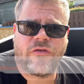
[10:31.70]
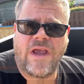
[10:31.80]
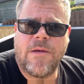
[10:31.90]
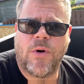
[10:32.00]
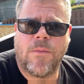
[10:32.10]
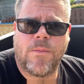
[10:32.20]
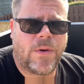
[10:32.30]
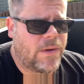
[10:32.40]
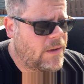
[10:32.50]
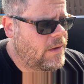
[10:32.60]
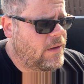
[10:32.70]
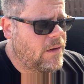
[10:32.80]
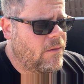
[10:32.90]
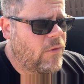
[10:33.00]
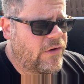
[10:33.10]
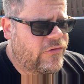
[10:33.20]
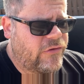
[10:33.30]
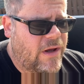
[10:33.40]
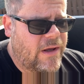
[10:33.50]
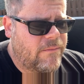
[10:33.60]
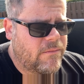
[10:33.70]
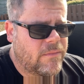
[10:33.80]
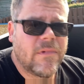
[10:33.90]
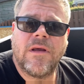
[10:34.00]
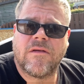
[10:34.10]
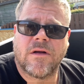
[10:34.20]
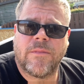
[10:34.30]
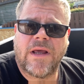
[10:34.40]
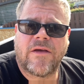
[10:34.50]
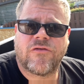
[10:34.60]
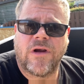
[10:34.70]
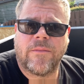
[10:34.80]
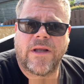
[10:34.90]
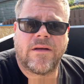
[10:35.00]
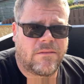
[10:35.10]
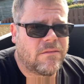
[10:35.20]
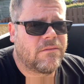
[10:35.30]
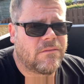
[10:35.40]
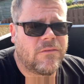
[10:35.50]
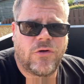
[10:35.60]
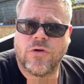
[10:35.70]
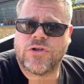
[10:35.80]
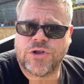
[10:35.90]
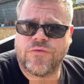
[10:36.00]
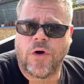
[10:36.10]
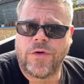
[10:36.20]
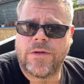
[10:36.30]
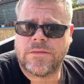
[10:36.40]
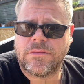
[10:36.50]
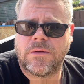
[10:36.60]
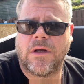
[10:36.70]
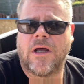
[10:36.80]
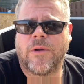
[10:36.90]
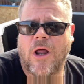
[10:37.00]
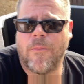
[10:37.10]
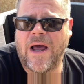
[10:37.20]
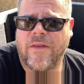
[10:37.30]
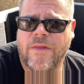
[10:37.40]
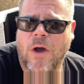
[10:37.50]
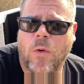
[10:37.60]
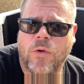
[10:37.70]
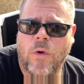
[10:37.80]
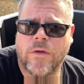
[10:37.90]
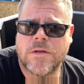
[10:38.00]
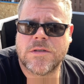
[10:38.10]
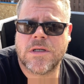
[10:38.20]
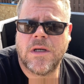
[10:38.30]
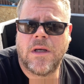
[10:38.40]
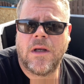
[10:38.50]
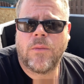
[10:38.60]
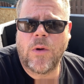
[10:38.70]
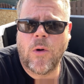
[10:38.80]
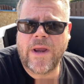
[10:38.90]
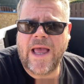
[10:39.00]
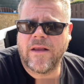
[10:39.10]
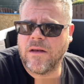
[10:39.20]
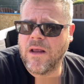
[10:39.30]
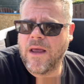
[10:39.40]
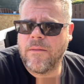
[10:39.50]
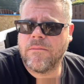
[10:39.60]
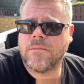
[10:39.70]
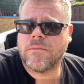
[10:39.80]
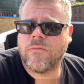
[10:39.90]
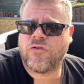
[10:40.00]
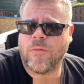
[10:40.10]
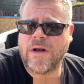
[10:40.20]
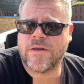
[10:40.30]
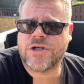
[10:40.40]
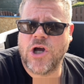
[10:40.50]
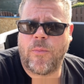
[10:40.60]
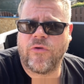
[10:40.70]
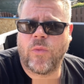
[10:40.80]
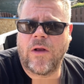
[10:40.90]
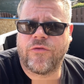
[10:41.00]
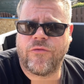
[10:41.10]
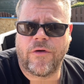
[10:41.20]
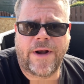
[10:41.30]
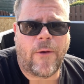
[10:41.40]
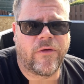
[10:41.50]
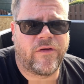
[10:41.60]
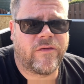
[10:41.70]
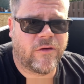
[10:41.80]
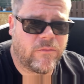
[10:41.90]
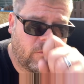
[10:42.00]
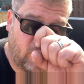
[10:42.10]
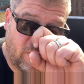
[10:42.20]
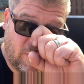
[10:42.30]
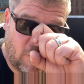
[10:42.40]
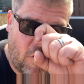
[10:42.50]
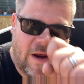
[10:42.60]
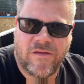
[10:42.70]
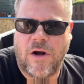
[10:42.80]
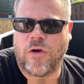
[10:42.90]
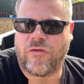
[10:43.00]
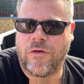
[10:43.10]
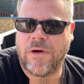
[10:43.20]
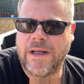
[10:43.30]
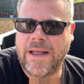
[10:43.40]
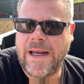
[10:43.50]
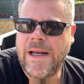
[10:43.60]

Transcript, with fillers: heat pump, which is going to be extremely good to run, a lot better than the older ones. We will be getting some in at the shop as well to run on our systems. It's crazy not to, really,